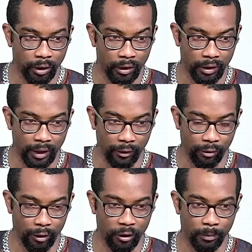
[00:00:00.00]
That's why the
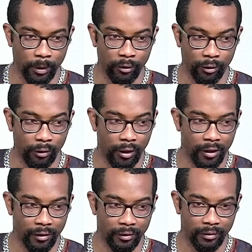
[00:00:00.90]
Spirit of God
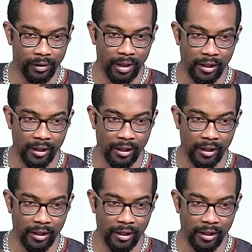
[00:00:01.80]
is